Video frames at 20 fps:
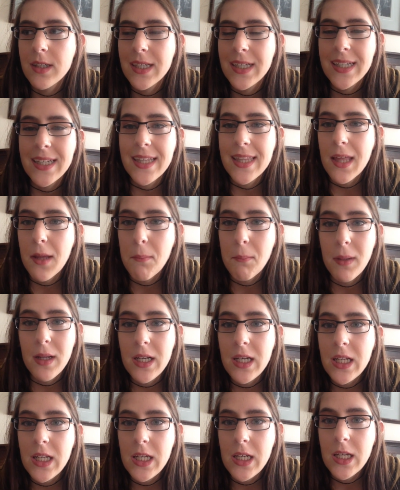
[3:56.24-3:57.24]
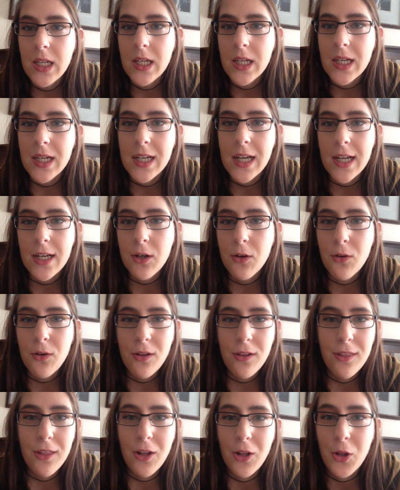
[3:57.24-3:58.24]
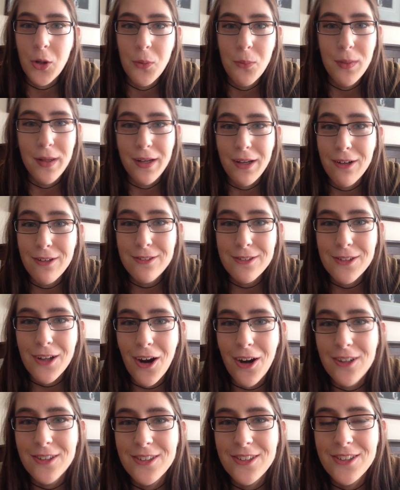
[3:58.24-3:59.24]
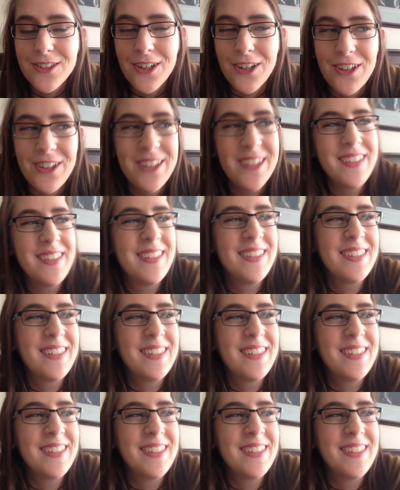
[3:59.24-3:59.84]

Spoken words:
getting that money. Gotta go to the Lumineers concert.